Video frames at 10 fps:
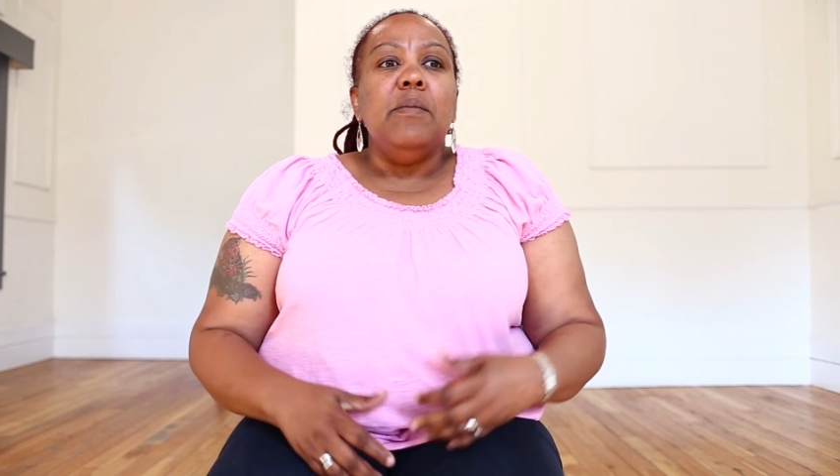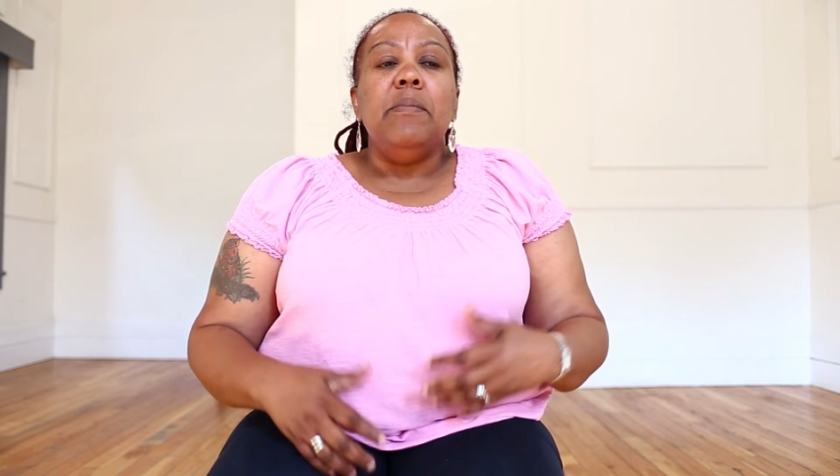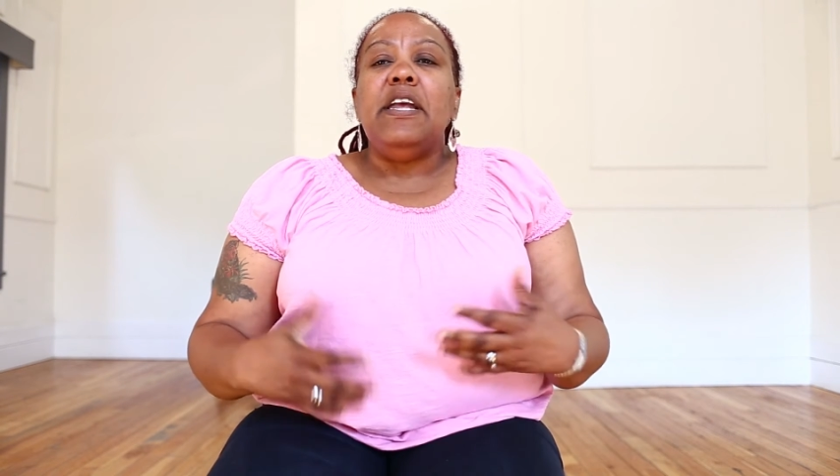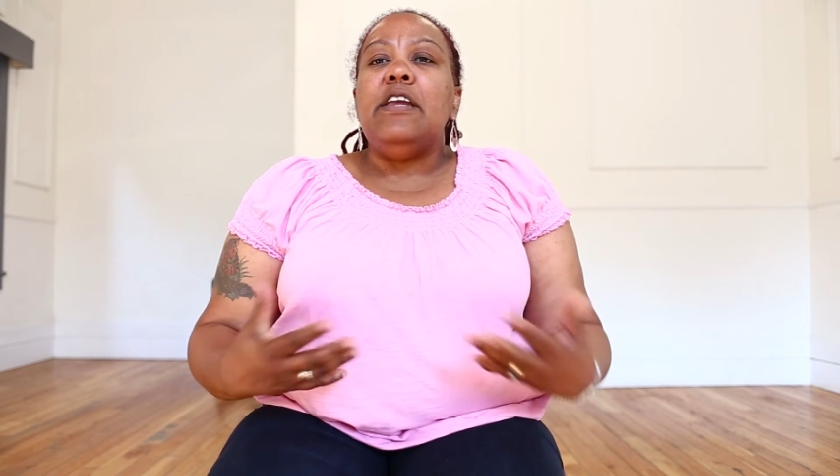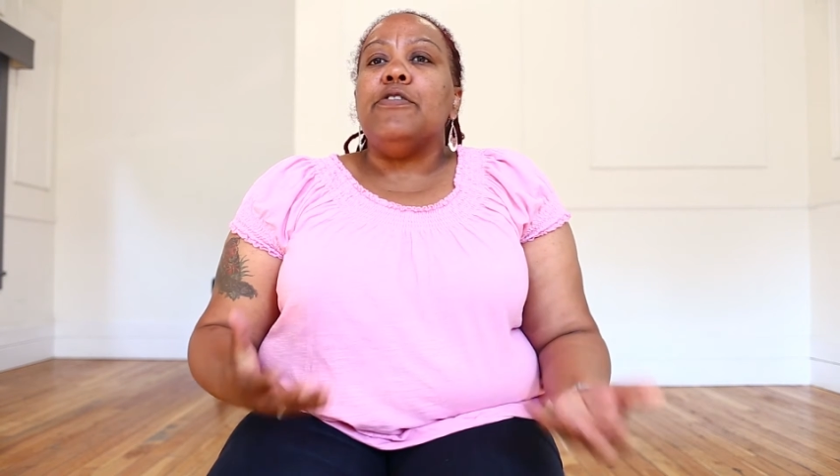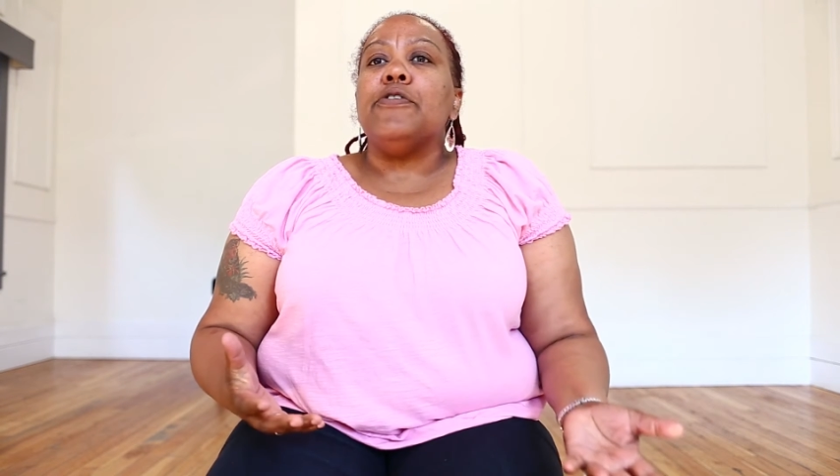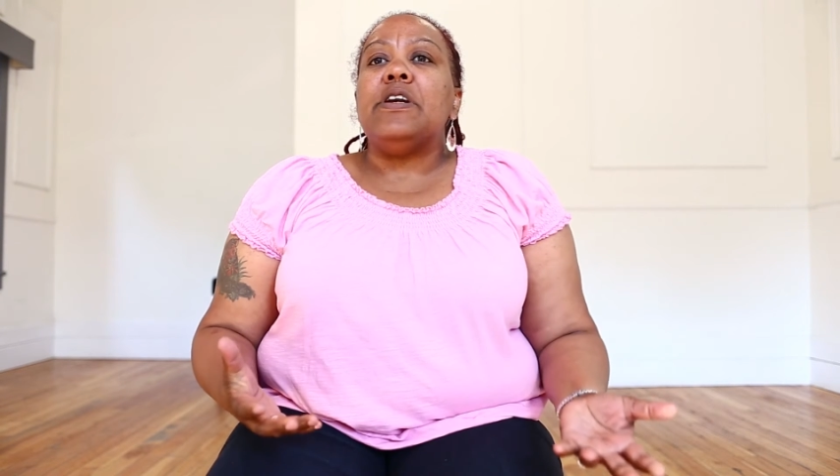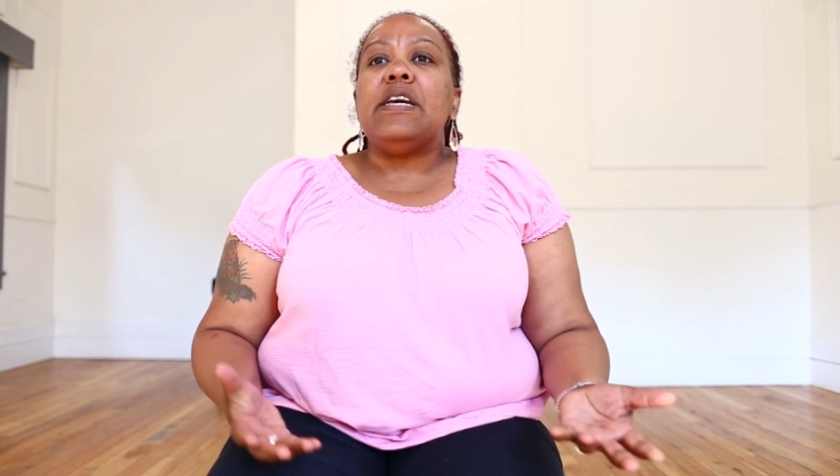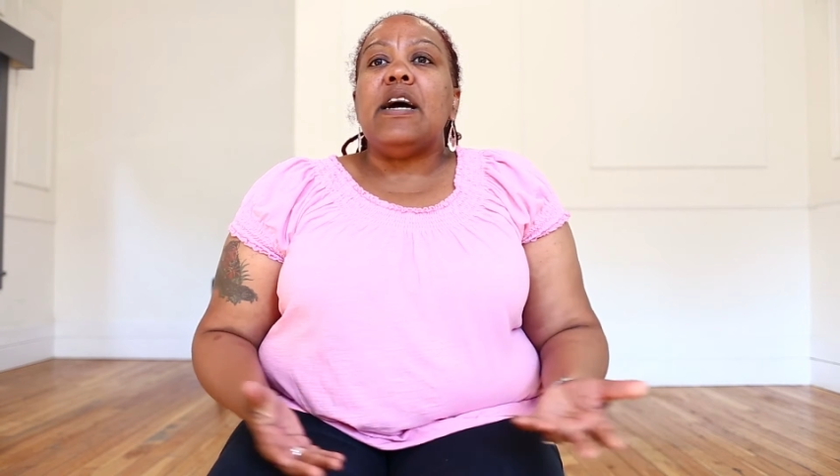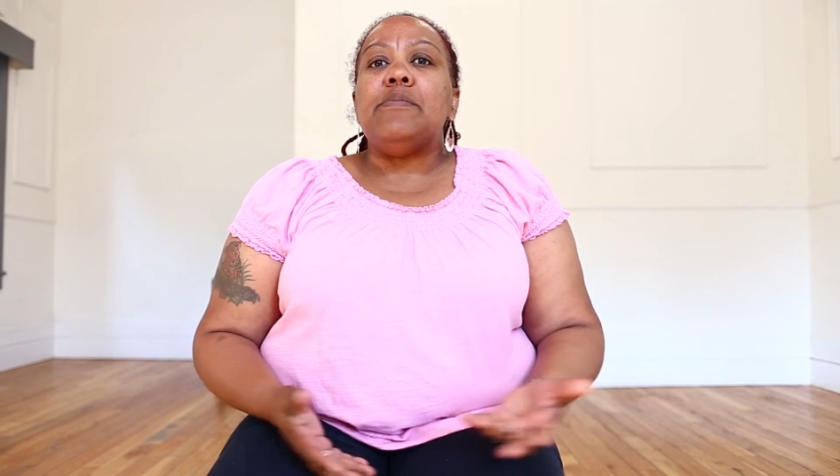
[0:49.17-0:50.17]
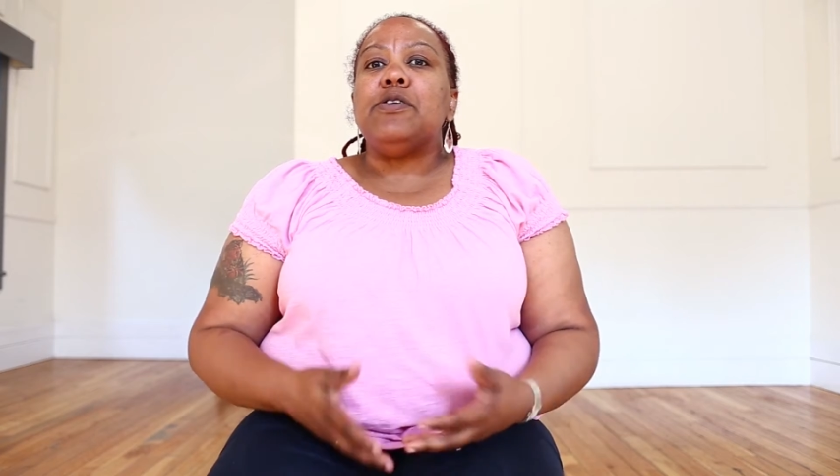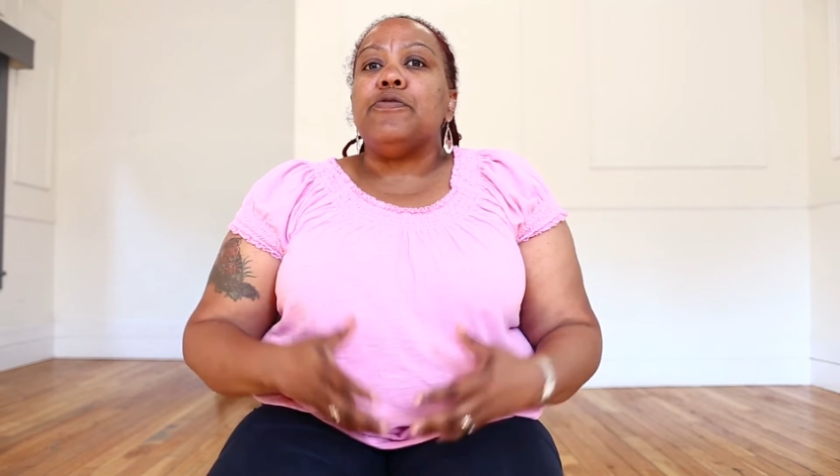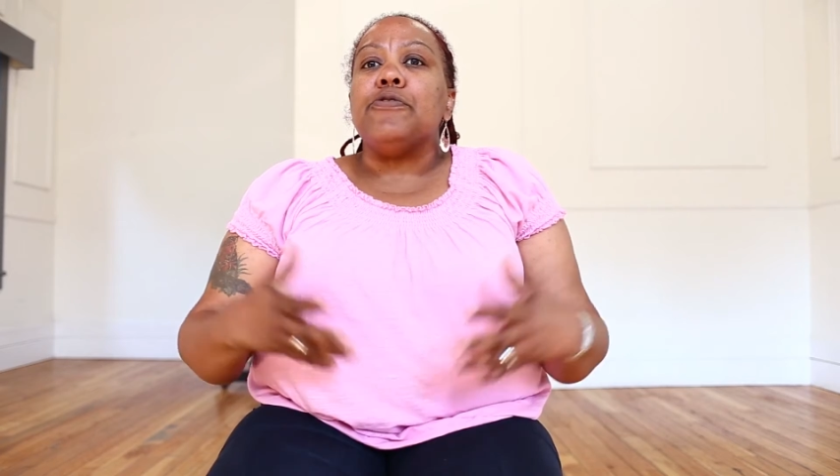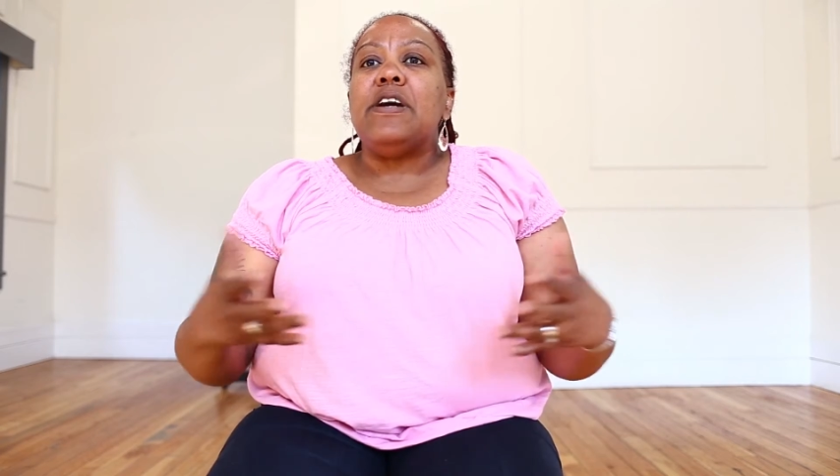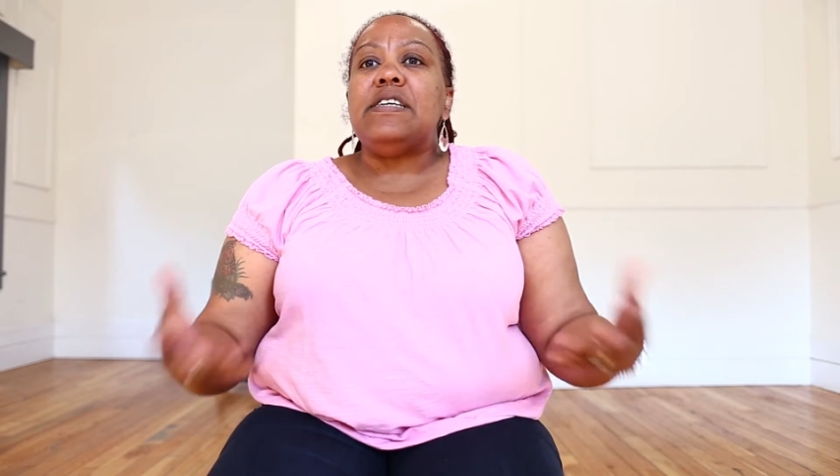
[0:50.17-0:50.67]
many different types
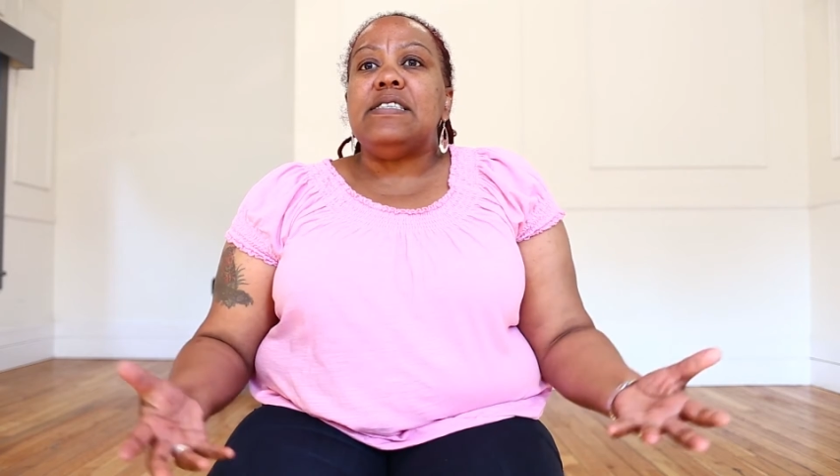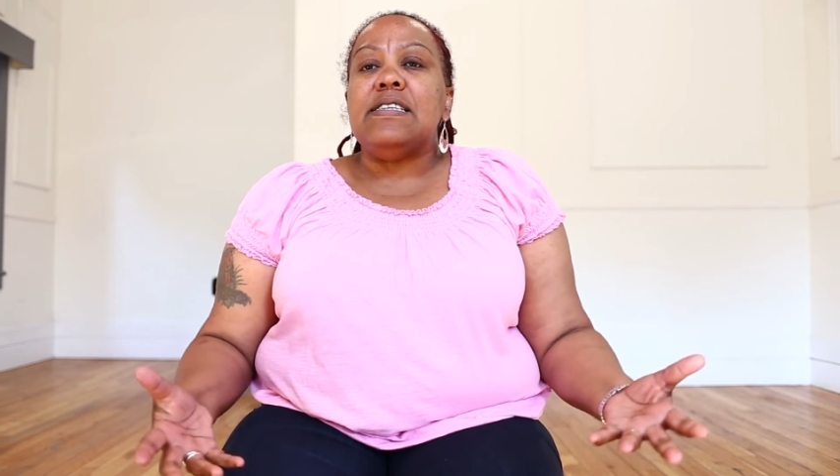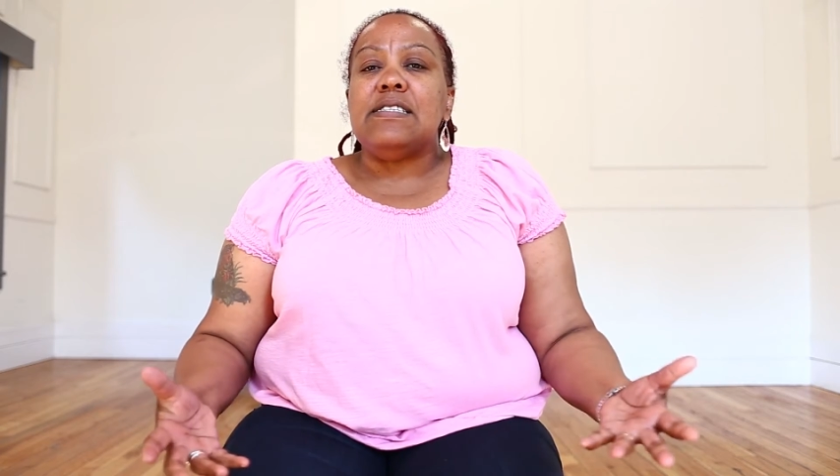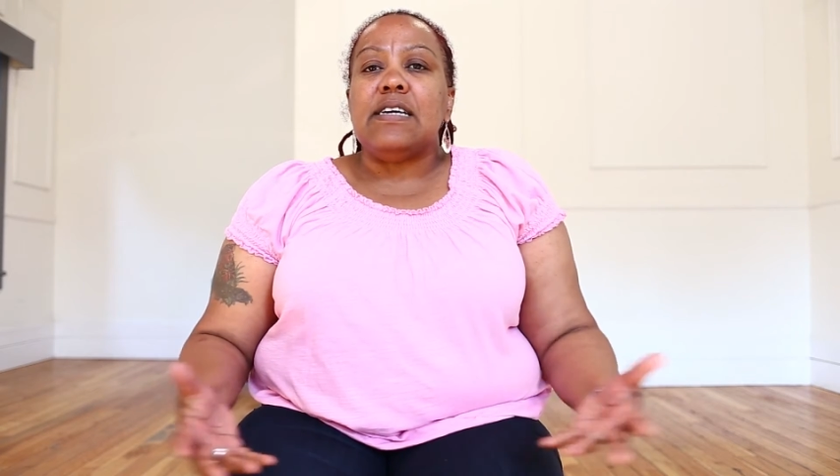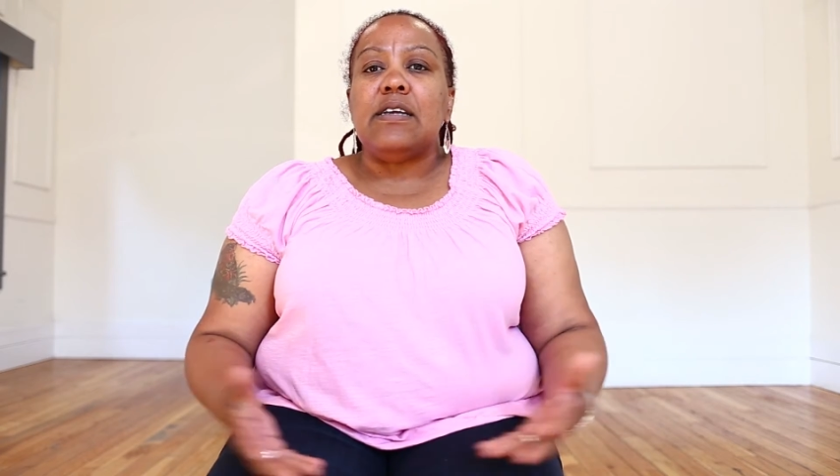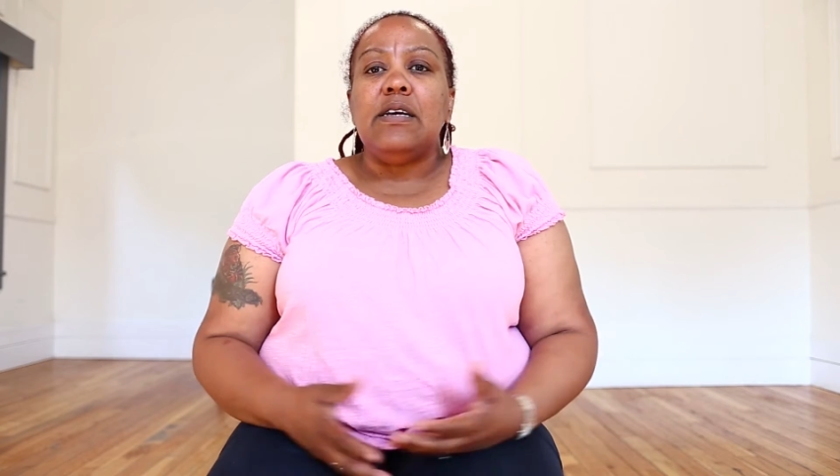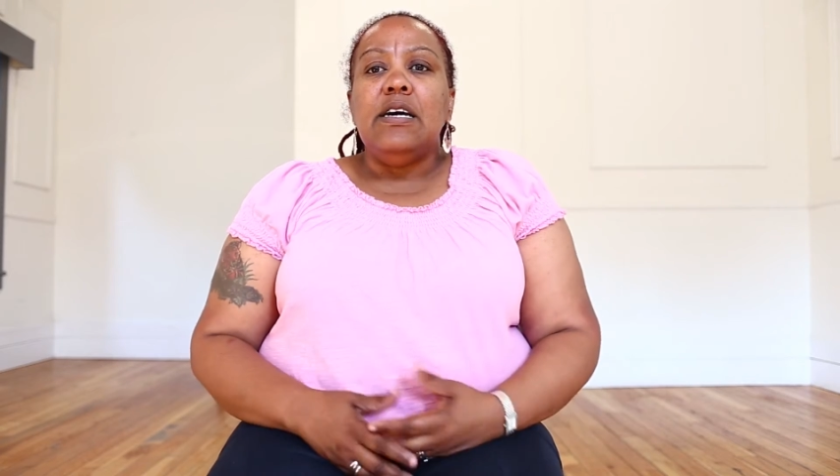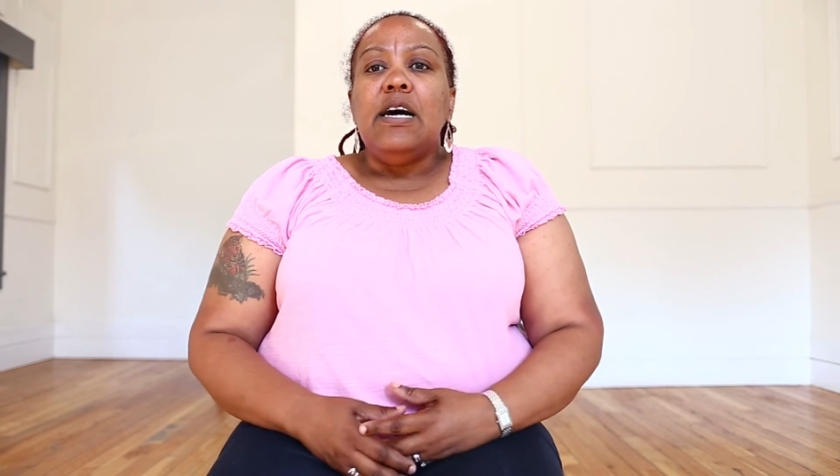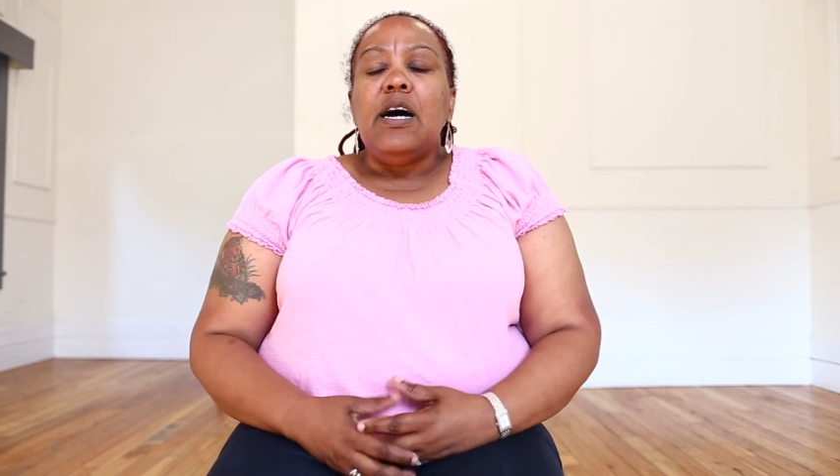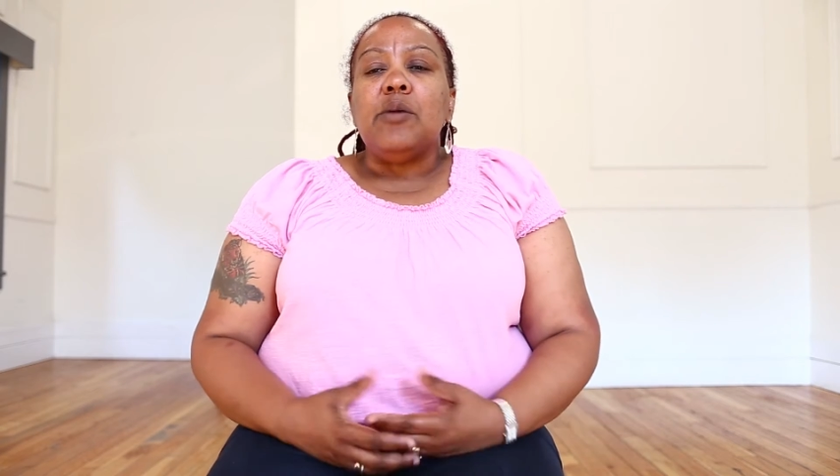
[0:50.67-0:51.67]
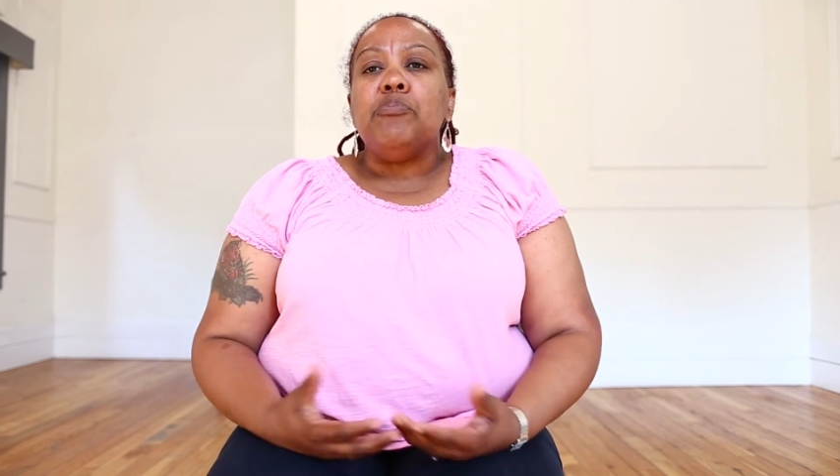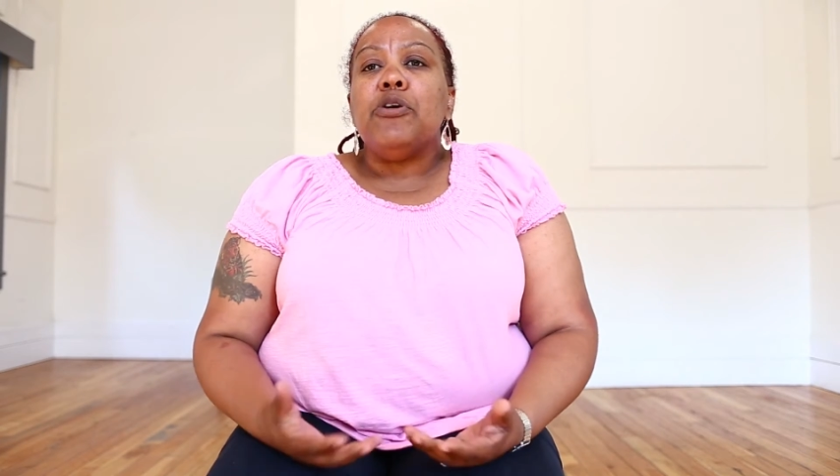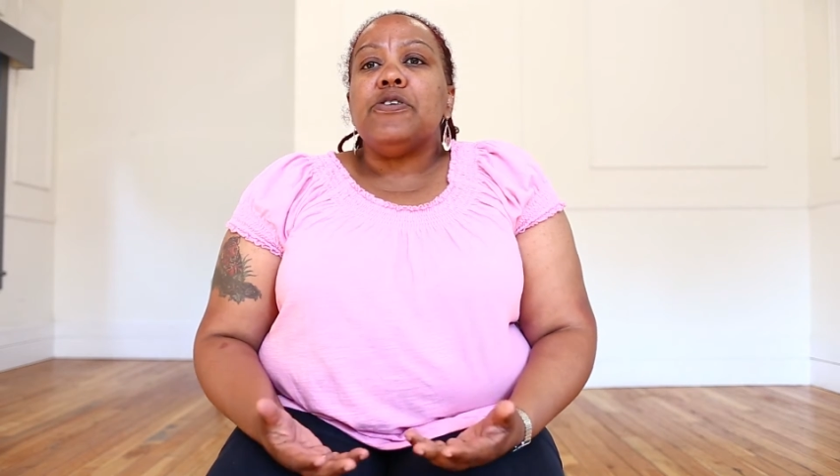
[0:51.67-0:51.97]
of races and